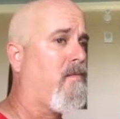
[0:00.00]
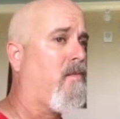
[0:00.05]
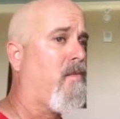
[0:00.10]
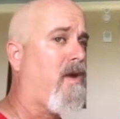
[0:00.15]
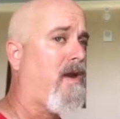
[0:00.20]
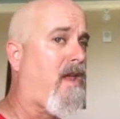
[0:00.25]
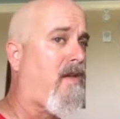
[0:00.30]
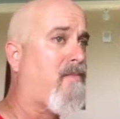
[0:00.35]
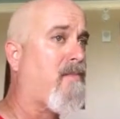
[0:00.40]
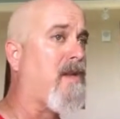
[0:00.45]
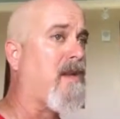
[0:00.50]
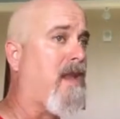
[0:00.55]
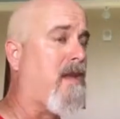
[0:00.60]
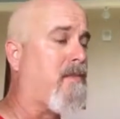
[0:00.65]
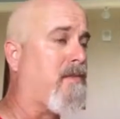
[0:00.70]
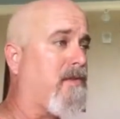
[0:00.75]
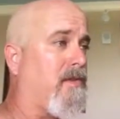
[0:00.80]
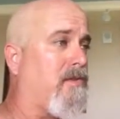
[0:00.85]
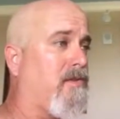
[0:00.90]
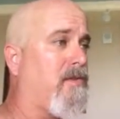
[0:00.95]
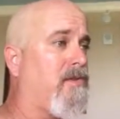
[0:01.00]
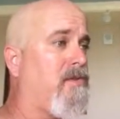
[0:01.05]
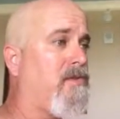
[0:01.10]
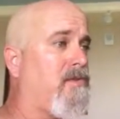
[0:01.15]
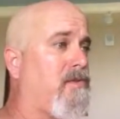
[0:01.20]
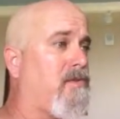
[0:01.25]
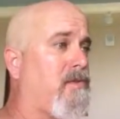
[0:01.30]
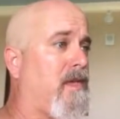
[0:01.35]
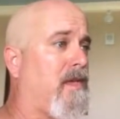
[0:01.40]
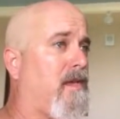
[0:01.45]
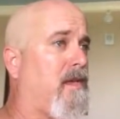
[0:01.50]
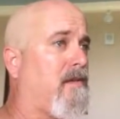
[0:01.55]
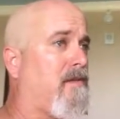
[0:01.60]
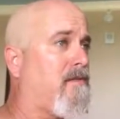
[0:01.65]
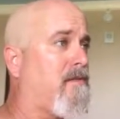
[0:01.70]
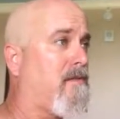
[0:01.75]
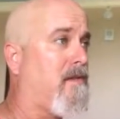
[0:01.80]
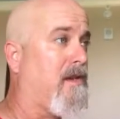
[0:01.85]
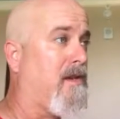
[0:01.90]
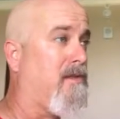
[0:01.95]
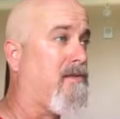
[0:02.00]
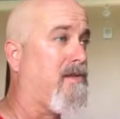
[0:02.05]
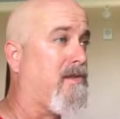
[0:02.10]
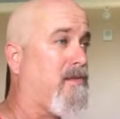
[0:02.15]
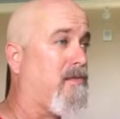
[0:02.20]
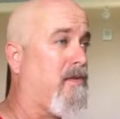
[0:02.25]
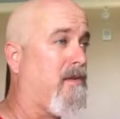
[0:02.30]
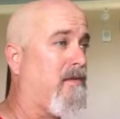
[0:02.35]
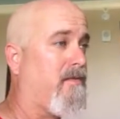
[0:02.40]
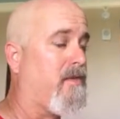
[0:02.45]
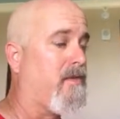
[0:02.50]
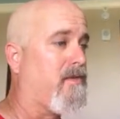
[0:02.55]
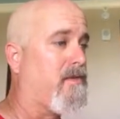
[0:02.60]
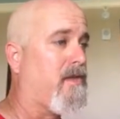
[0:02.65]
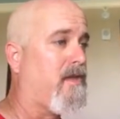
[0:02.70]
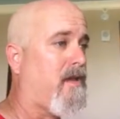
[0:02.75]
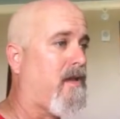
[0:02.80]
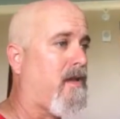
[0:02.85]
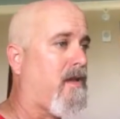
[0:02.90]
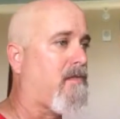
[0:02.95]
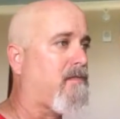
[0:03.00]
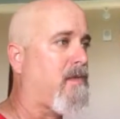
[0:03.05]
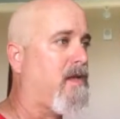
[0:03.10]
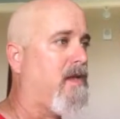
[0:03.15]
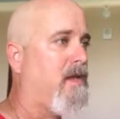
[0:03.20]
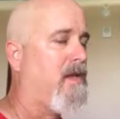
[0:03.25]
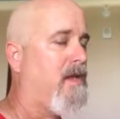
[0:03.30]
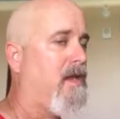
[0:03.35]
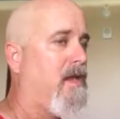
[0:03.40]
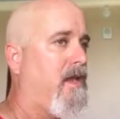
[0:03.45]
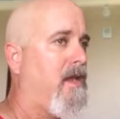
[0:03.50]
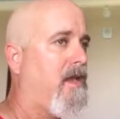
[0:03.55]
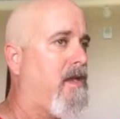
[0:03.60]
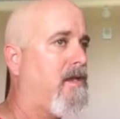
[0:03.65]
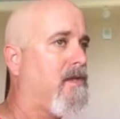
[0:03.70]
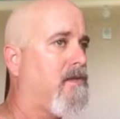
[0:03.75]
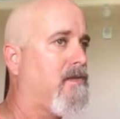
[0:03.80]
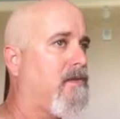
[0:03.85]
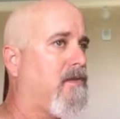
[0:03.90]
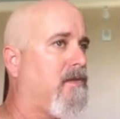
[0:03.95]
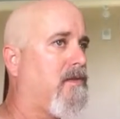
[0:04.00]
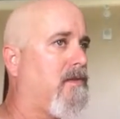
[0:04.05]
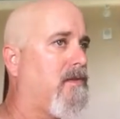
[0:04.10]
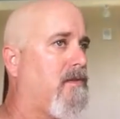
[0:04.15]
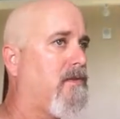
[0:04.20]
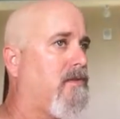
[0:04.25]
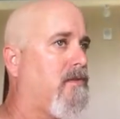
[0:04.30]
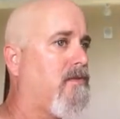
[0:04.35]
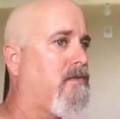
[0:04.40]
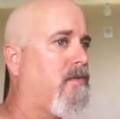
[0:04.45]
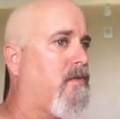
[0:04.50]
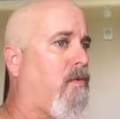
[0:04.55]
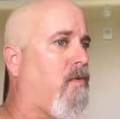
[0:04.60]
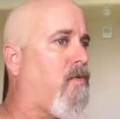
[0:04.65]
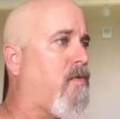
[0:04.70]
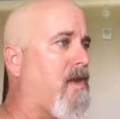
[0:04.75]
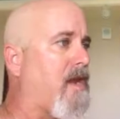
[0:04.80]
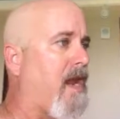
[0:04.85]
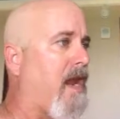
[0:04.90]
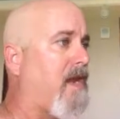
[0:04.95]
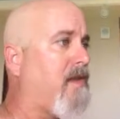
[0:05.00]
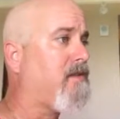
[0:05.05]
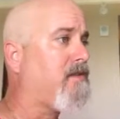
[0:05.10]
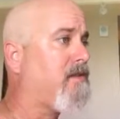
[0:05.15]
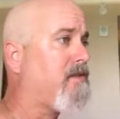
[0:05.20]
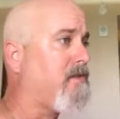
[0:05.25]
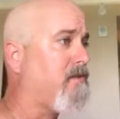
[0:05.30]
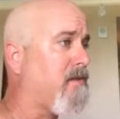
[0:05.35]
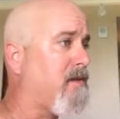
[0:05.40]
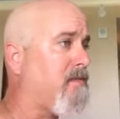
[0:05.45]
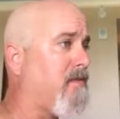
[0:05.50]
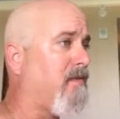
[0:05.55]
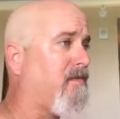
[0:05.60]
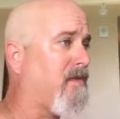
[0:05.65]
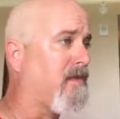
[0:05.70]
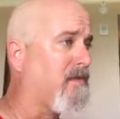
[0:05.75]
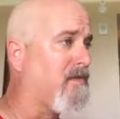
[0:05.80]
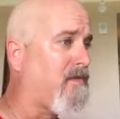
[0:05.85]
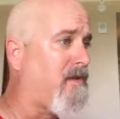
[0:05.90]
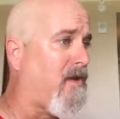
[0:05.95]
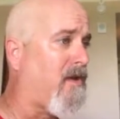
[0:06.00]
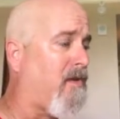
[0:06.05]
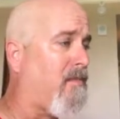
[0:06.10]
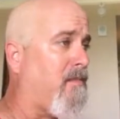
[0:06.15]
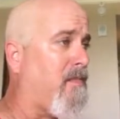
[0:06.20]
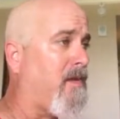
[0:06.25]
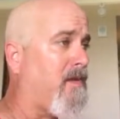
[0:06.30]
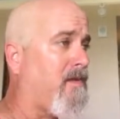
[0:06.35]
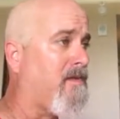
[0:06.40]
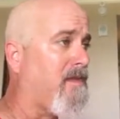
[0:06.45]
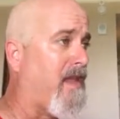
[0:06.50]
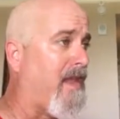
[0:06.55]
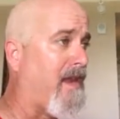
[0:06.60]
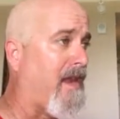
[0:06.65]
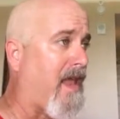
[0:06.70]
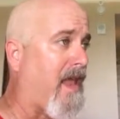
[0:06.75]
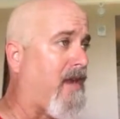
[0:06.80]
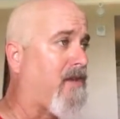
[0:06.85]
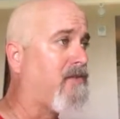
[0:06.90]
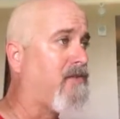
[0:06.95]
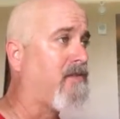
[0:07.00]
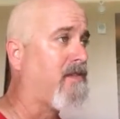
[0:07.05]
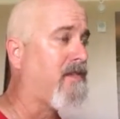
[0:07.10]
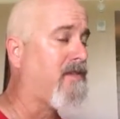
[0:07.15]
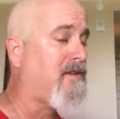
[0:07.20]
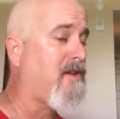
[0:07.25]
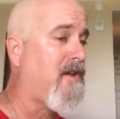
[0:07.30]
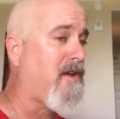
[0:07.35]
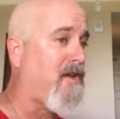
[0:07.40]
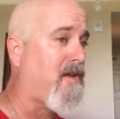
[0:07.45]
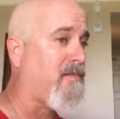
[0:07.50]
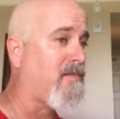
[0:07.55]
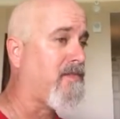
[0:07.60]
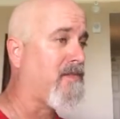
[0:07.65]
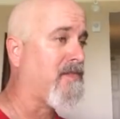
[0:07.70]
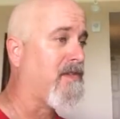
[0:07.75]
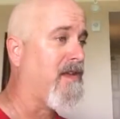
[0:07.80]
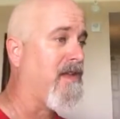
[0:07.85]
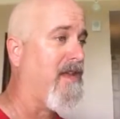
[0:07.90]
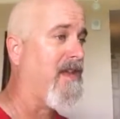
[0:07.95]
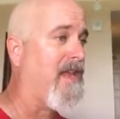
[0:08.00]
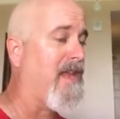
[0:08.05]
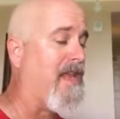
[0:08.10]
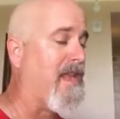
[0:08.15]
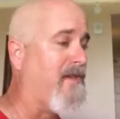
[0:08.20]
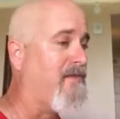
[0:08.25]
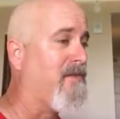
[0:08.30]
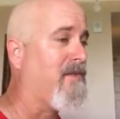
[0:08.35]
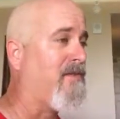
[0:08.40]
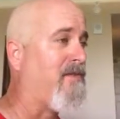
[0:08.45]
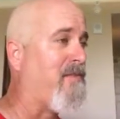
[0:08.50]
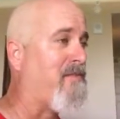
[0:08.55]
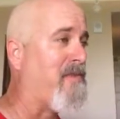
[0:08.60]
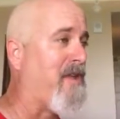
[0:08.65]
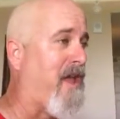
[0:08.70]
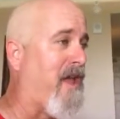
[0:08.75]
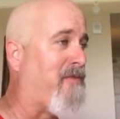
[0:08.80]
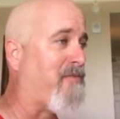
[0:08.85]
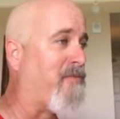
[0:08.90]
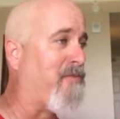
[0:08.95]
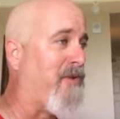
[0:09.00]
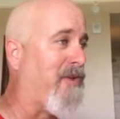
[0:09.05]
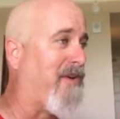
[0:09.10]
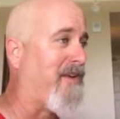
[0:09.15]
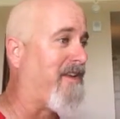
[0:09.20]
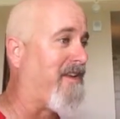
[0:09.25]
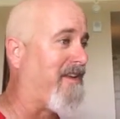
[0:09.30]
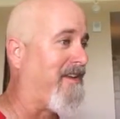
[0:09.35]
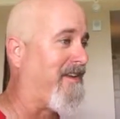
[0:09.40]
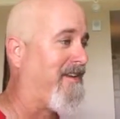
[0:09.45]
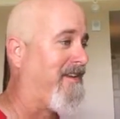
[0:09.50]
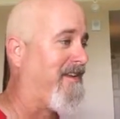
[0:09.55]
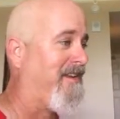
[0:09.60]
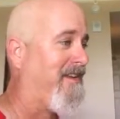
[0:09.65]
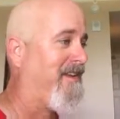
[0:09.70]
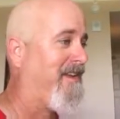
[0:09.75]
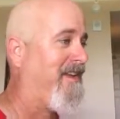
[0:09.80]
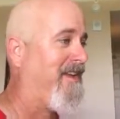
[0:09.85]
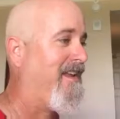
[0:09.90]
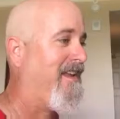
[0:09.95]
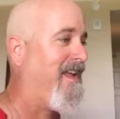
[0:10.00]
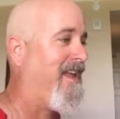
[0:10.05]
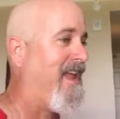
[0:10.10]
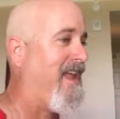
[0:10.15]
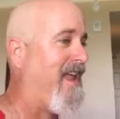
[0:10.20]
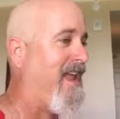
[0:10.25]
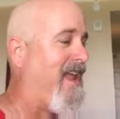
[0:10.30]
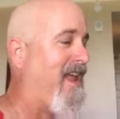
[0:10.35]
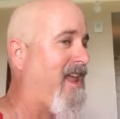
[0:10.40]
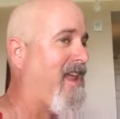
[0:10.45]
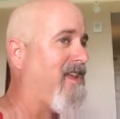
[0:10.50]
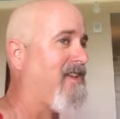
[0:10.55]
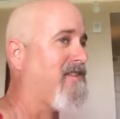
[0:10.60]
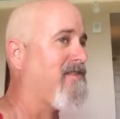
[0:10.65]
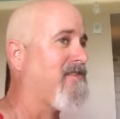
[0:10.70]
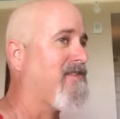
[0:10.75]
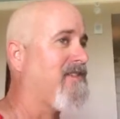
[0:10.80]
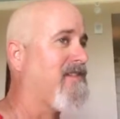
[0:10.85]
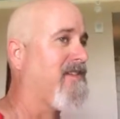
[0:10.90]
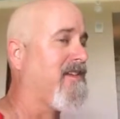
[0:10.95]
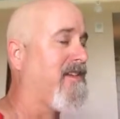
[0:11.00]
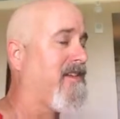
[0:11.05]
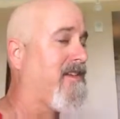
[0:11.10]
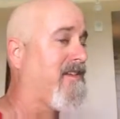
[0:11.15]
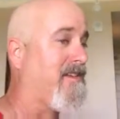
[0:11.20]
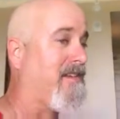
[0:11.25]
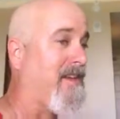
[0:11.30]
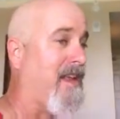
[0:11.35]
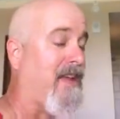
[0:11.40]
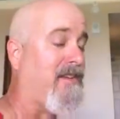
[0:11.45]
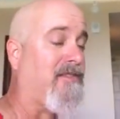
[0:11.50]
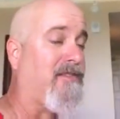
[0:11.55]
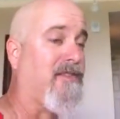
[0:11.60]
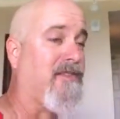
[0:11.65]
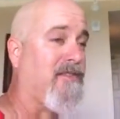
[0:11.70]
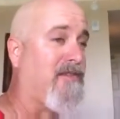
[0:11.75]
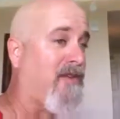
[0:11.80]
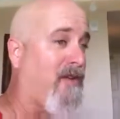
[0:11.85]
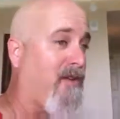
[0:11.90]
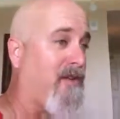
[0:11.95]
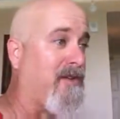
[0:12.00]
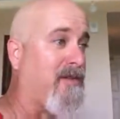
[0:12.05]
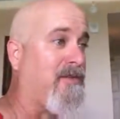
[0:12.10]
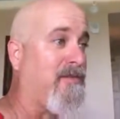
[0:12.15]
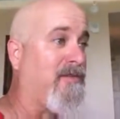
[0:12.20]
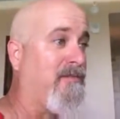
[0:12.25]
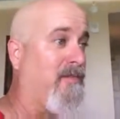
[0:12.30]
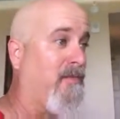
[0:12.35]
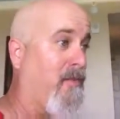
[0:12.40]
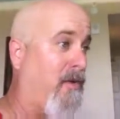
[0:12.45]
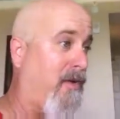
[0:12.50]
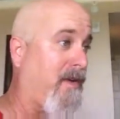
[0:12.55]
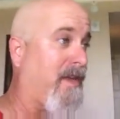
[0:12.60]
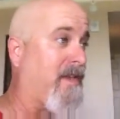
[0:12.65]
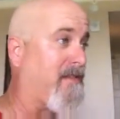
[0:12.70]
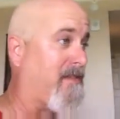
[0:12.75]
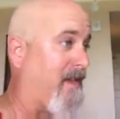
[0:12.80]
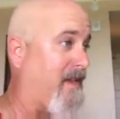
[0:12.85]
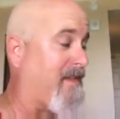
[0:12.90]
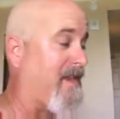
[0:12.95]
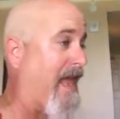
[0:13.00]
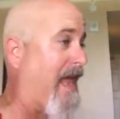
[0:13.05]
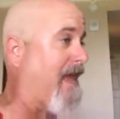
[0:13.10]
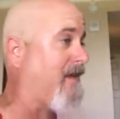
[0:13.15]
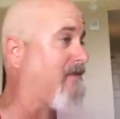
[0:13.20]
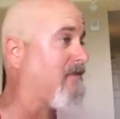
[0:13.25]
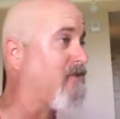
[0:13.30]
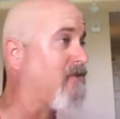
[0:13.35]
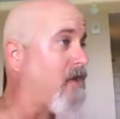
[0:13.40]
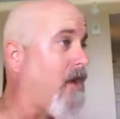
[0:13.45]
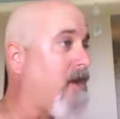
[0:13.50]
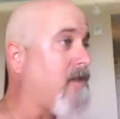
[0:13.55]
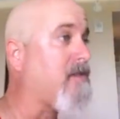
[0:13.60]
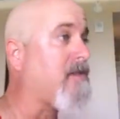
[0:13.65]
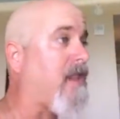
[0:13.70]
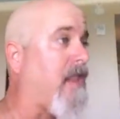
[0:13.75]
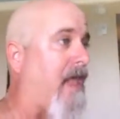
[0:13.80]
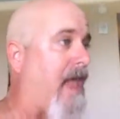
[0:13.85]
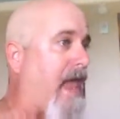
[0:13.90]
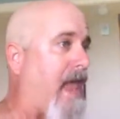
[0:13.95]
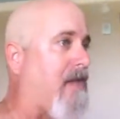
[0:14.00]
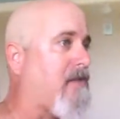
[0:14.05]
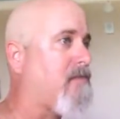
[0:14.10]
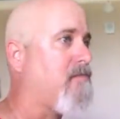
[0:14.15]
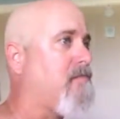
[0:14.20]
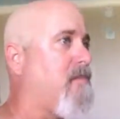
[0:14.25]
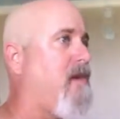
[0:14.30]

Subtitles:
what I've been able to do in nearly 12 years' time is create a stream of income that actually comes even if I'm not working. And it actually started working like that just last